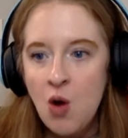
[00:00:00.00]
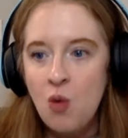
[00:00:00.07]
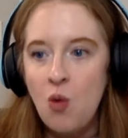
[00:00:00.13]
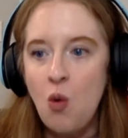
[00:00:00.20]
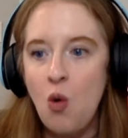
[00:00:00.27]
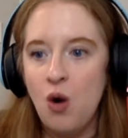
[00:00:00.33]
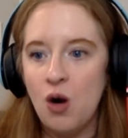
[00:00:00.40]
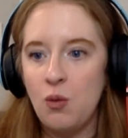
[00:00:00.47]

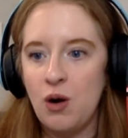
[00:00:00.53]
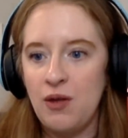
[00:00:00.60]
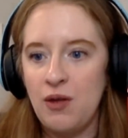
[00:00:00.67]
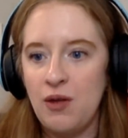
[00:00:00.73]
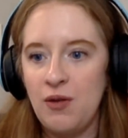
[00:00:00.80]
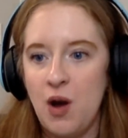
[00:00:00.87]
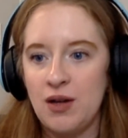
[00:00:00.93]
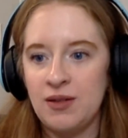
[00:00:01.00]
or we're
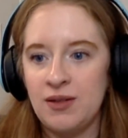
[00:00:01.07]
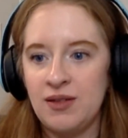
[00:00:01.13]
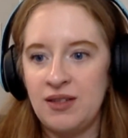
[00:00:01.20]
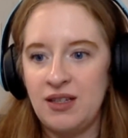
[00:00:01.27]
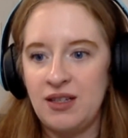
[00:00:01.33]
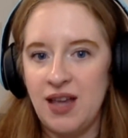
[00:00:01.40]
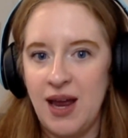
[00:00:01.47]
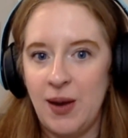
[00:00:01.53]
the
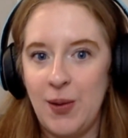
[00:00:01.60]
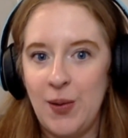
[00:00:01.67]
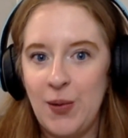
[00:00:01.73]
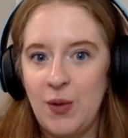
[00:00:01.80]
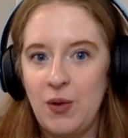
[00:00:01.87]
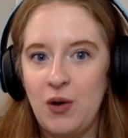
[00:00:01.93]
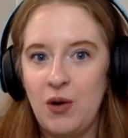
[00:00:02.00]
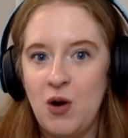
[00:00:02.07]
ones like
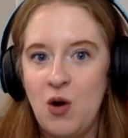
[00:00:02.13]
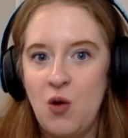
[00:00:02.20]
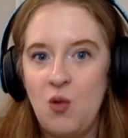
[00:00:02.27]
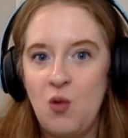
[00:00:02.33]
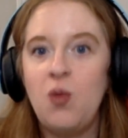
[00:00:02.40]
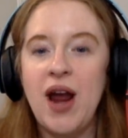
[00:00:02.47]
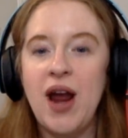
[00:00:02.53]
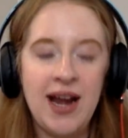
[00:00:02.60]

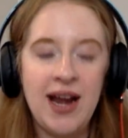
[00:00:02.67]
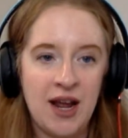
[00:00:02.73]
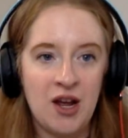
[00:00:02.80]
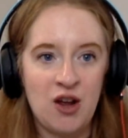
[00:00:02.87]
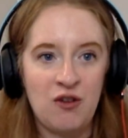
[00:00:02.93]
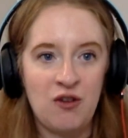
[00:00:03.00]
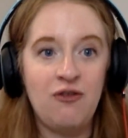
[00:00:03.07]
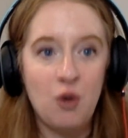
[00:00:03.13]

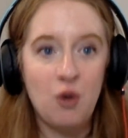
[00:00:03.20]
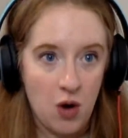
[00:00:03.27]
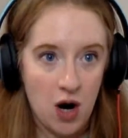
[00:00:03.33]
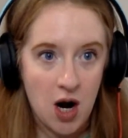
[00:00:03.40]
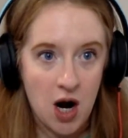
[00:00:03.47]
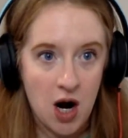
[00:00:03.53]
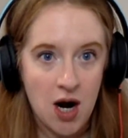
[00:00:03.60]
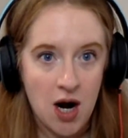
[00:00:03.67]
waiting
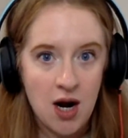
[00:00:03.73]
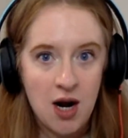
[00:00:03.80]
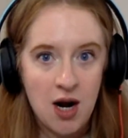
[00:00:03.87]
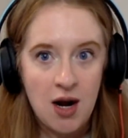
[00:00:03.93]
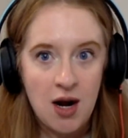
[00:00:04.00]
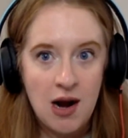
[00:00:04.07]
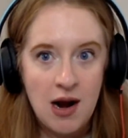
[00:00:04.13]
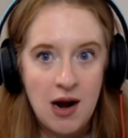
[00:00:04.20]
to
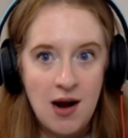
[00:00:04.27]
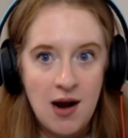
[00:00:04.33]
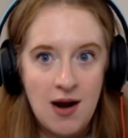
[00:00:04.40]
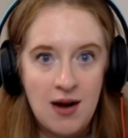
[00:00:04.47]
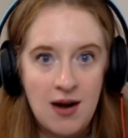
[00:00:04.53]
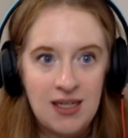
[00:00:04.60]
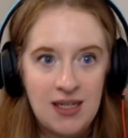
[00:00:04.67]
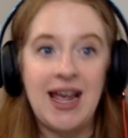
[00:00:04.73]

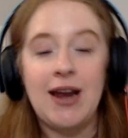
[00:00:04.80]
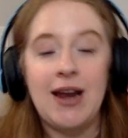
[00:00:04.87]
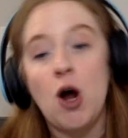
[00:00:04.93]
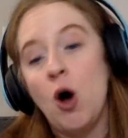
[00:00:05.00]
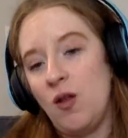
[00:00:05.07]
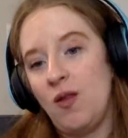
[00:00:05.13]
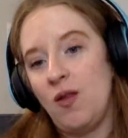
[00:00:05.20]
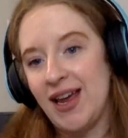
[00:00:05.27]
get
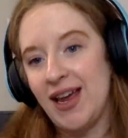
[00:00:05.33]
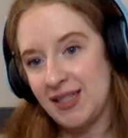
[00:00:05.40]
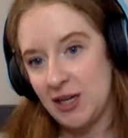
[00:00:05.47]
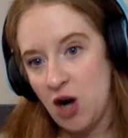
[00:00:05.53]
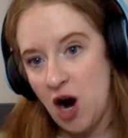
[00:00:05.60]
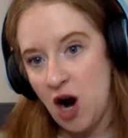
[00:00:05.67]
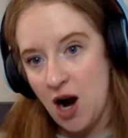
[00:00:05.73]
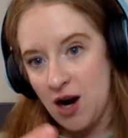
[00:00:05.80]
all the likes
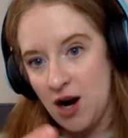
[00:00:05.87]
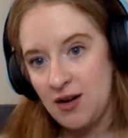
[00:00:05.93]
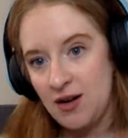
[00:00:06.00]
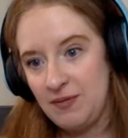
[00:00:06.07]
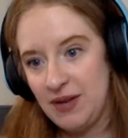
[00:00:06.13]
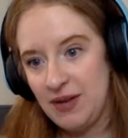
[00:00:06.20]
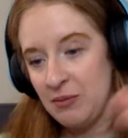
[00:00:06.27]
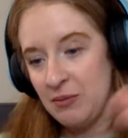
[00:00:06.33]
in our
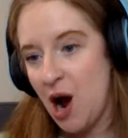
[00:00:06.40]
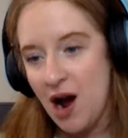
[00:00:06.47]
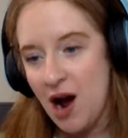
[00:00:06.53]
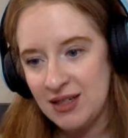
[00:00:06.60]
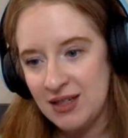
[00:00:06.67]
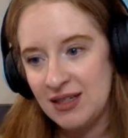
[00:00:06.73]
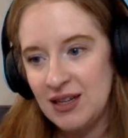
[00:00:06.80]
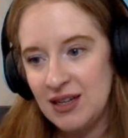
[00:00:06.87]

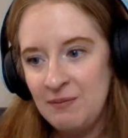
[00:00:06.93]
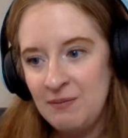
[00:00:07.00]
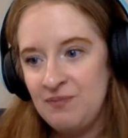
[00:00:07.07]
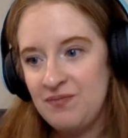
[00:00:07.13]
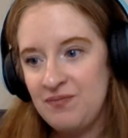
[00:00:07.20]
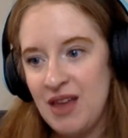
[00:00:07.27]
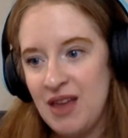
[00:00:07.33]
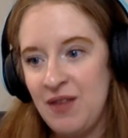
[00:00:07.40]
inbox,
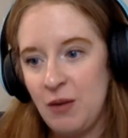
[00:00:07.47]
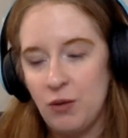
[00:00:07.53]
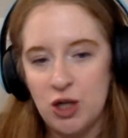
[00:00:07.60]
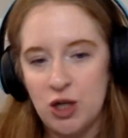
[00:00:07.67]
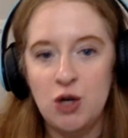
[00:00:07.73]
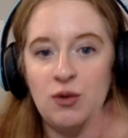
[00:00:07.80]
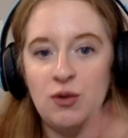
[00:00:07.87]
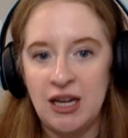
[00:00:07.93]
and then we're
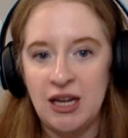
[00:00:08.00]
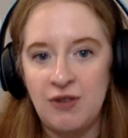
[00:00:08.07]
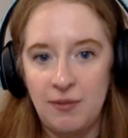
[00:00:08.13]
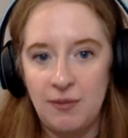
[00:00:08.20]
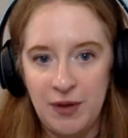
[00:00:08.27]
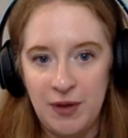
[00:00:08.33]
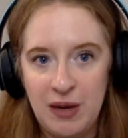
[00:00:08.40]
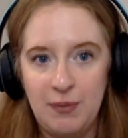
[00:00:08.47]
choosing
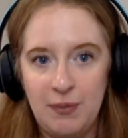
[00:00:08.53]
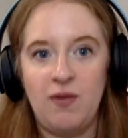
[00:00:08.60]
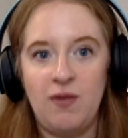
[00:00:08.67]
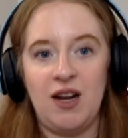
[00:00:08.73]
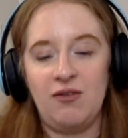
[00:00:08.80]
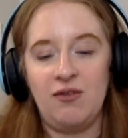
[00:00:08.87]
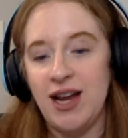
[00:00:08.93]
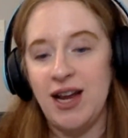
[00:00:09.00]
from the people
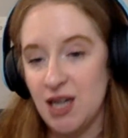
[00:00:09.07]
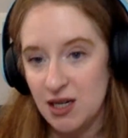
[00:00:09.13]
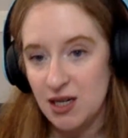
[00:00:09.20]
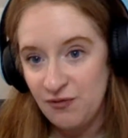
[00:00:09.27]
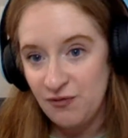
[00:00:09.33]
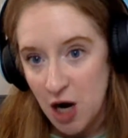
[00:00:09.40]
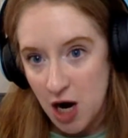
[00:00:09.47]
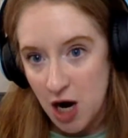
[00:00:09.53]
that have liked
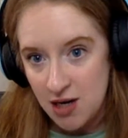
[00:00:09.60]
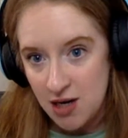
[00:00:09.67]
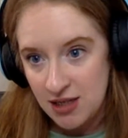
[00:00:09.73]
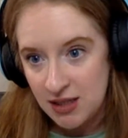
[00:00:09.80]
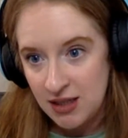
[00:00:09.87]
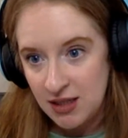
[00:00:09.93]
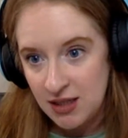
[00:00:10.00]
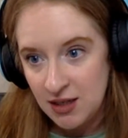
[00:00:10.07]
us
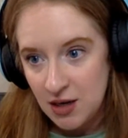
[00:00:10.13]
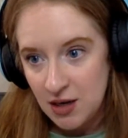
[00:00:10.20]
first,